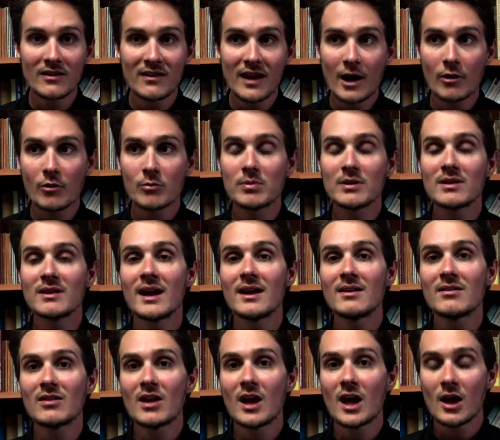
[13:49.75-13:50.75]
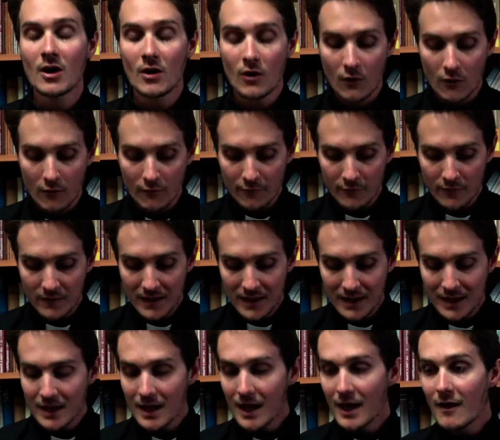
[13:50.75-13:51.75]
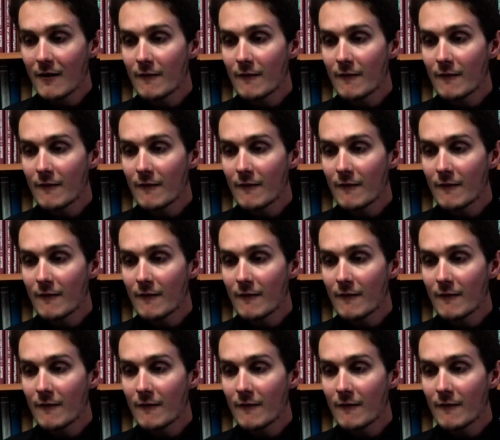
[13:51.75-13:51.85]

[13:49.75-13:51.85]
sacrament but takes care of the